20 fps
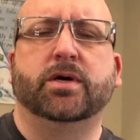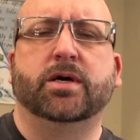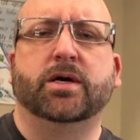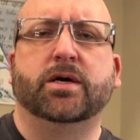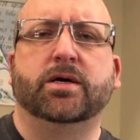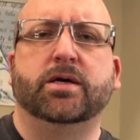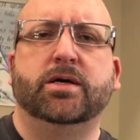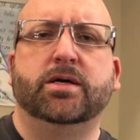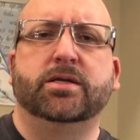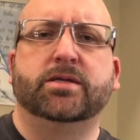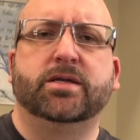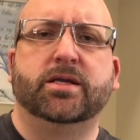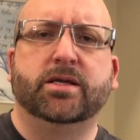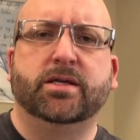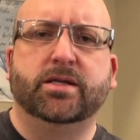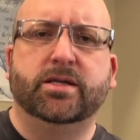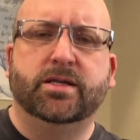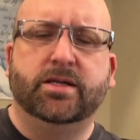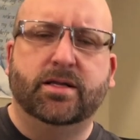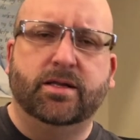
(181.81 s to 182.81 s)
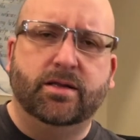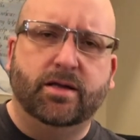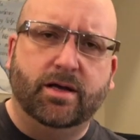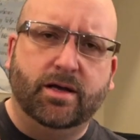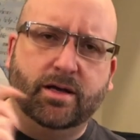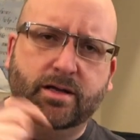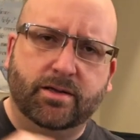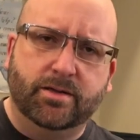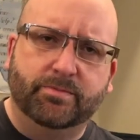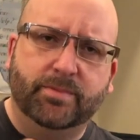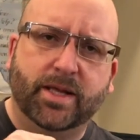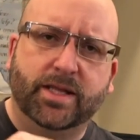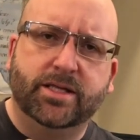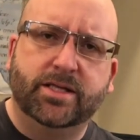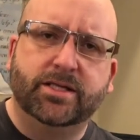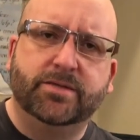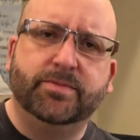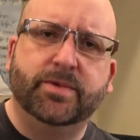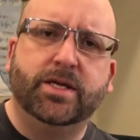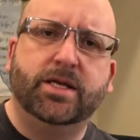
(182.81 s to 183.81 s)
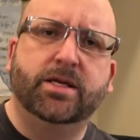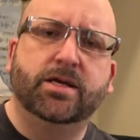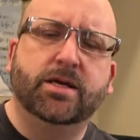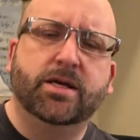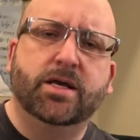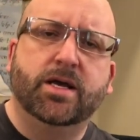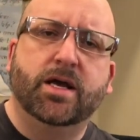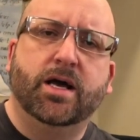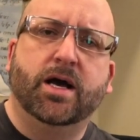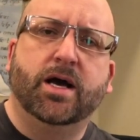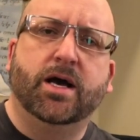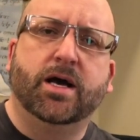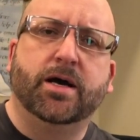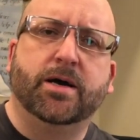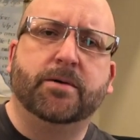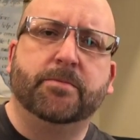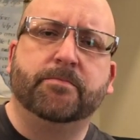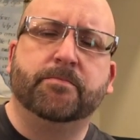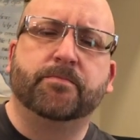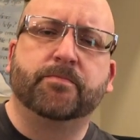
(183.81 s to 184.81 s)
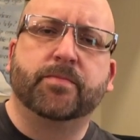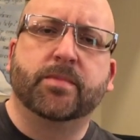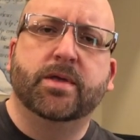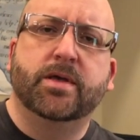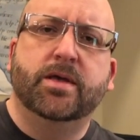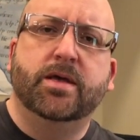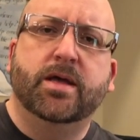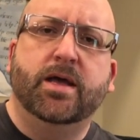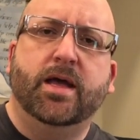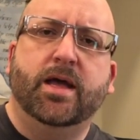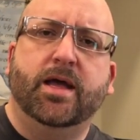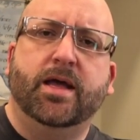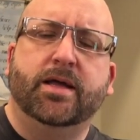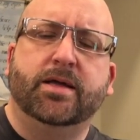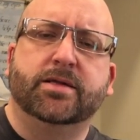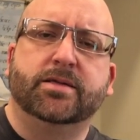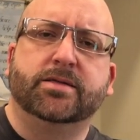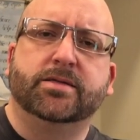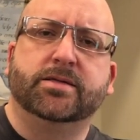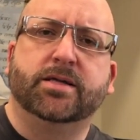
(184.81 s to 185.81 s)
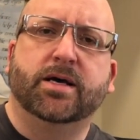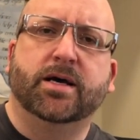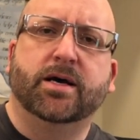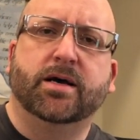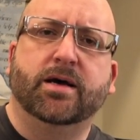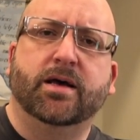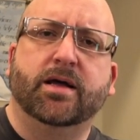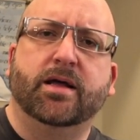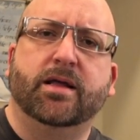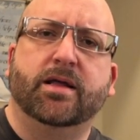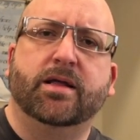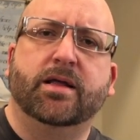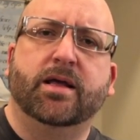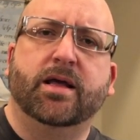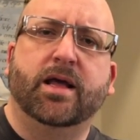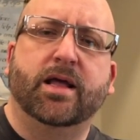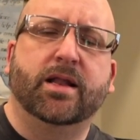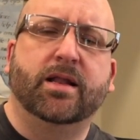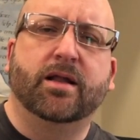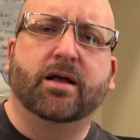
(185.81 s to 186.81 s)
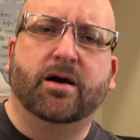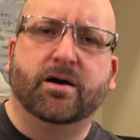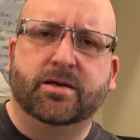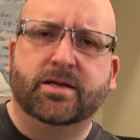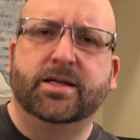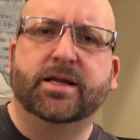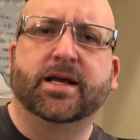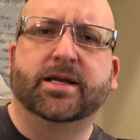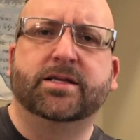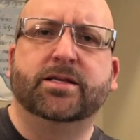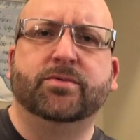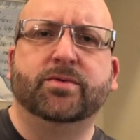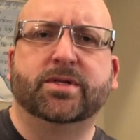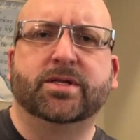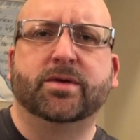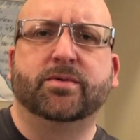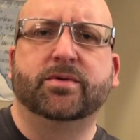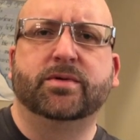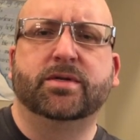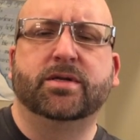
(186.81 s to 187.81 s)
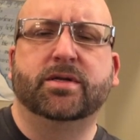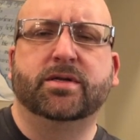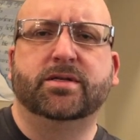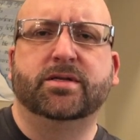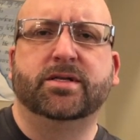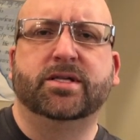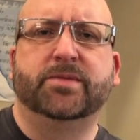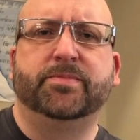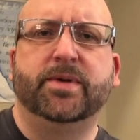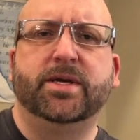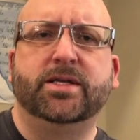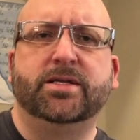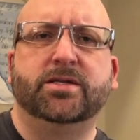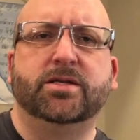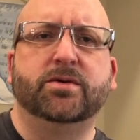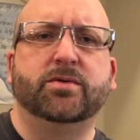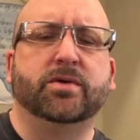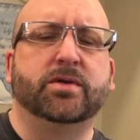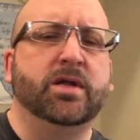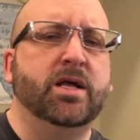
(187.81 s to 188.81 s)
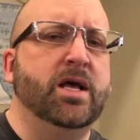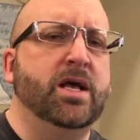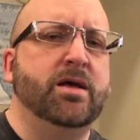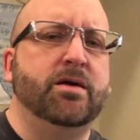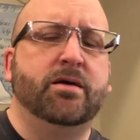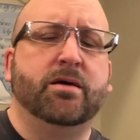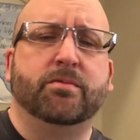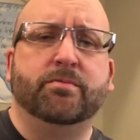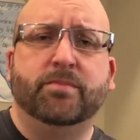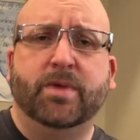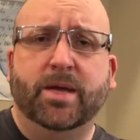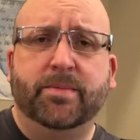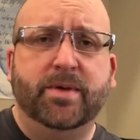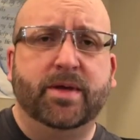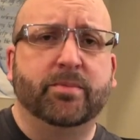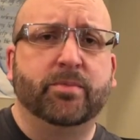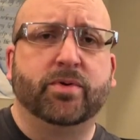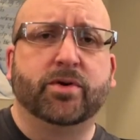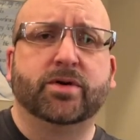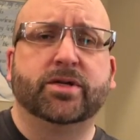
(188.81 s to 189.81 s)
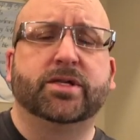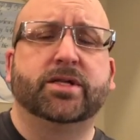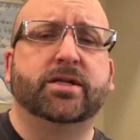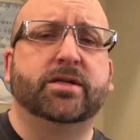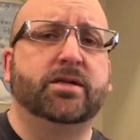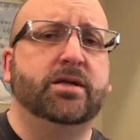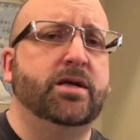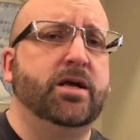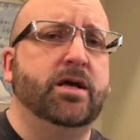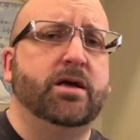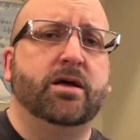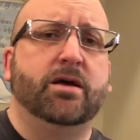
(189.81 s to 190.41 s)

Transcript: uh, to uh, message me um, and uh, and I'll connect you with someone to speak to, and uh, maybe in person,